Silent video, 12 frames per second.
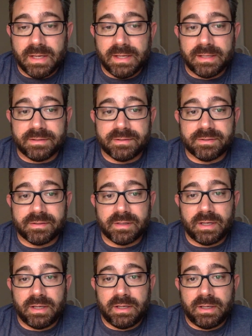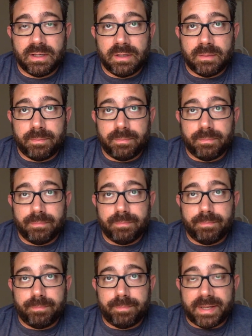it's
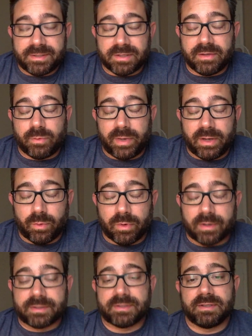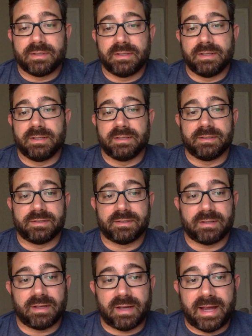basically the way it works
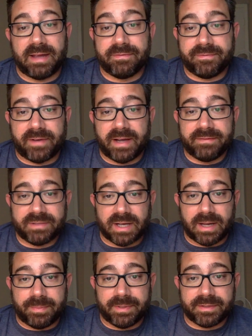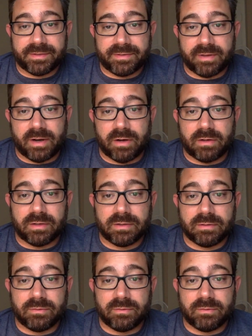is I have five topics that are